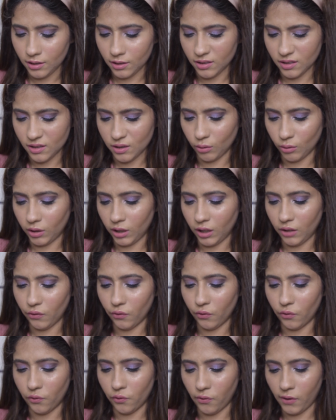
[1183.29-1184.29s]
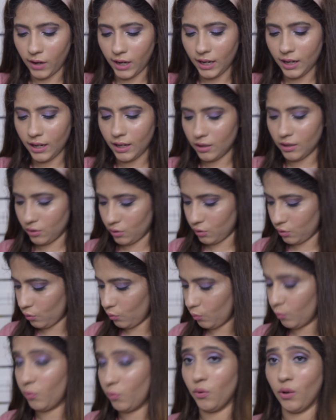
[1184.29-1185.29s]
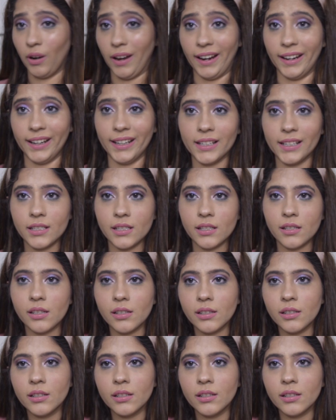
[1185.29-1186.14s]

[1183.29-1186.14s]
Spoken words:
is looking way too bright.